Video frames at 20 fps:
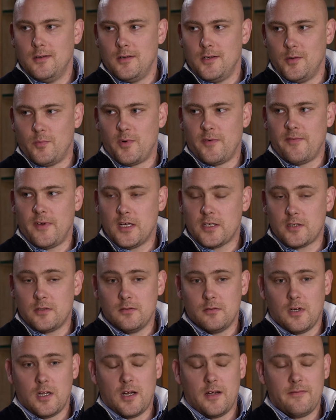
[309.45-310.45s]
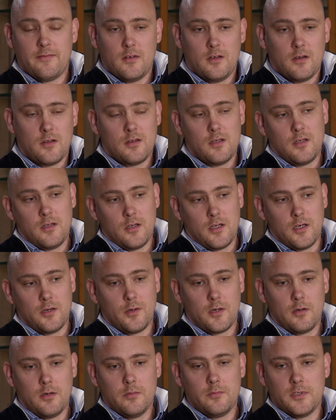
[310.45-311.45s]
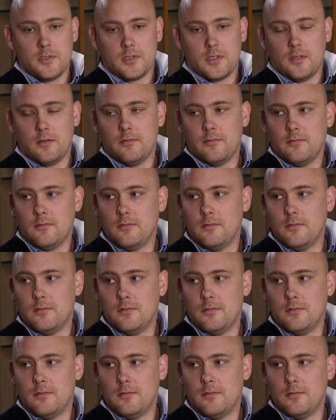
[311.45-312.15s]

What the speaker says: your professional life, then I think you're going to equip yourself.